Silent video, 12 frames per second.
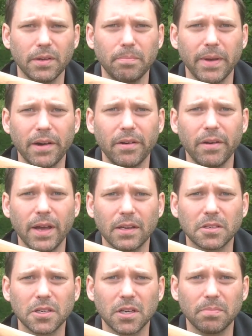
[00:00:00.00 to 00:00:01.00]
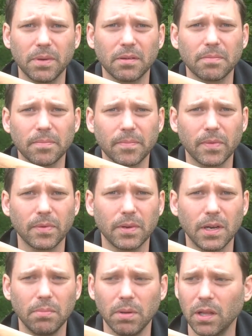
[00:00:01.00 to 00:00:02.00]
better at chopping,
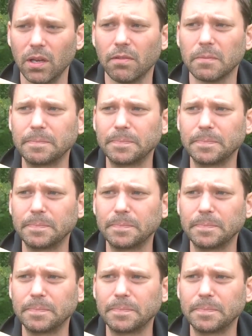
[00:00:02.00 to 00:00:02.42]
I believe.